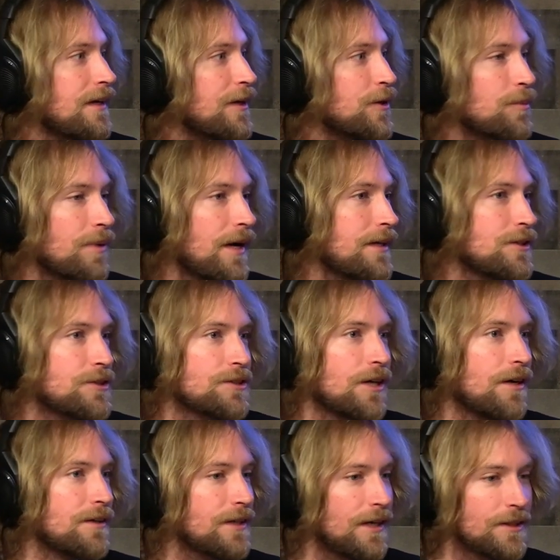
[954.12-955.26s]
and your body just
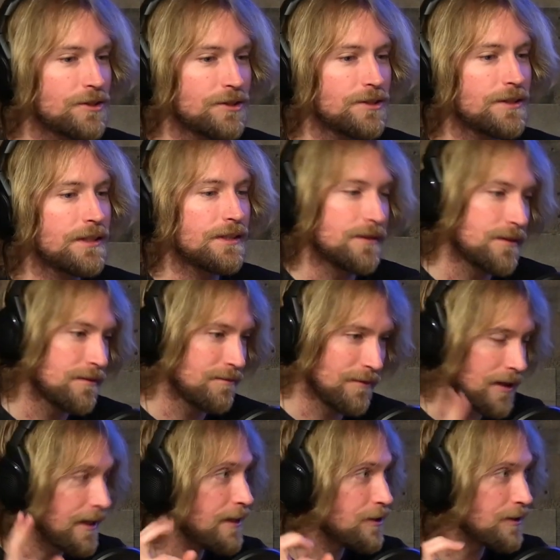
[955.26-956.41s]
unconsciously
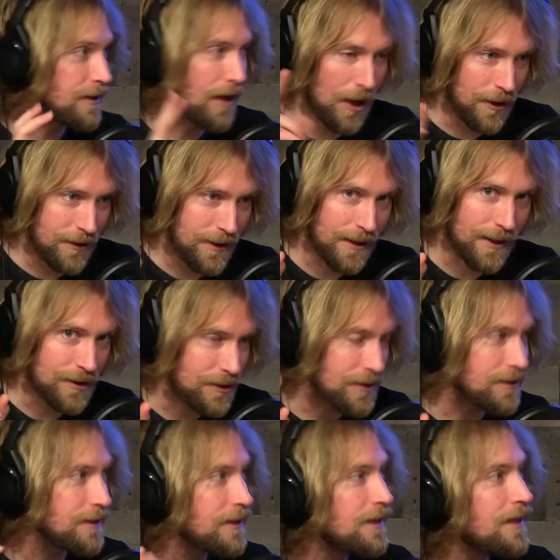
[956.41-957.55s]
allegedly
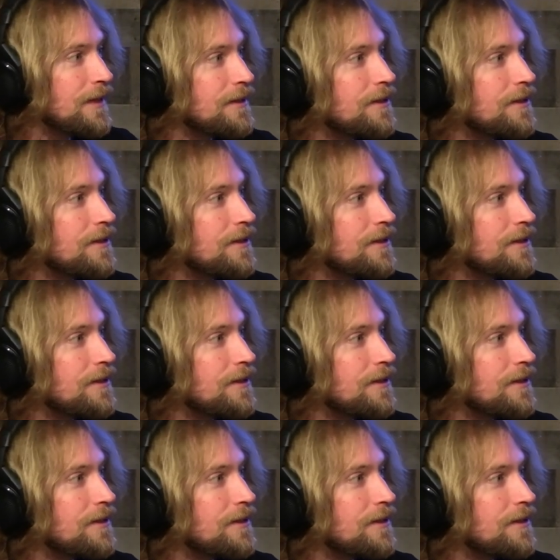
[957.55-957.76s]
unconsciously